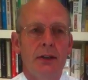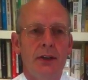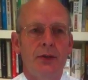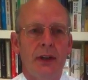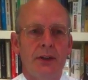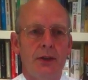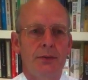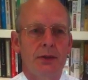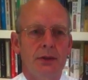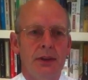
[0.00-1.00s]
This
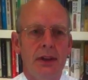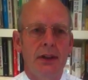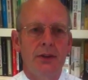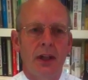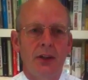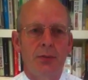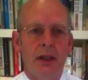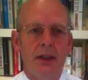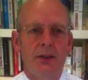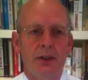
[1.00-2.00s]
festival takes
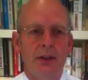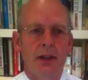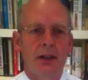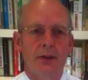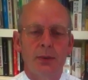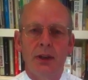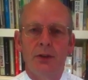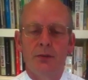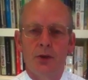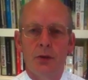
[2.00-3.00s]
place in the last
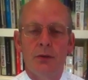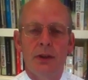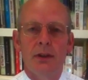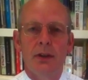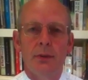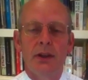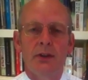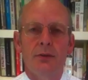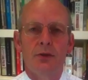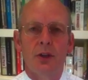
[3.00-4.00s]
weeks of June, the early
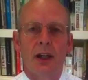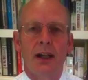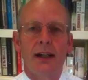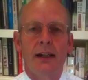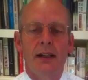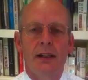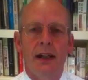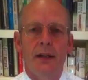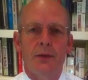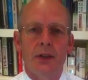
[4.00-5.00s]
weeks of July,
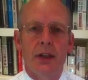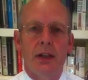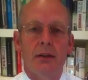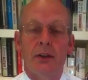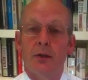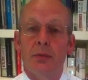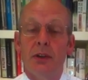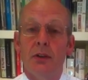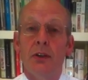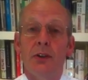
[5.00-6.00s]
every year, and has
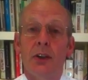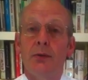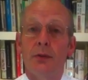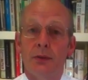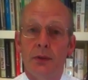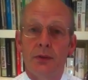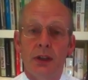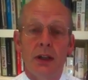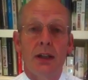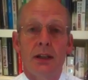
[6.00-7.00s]
been doing so for
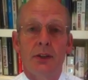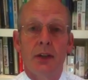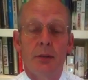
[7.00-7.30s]
50 years.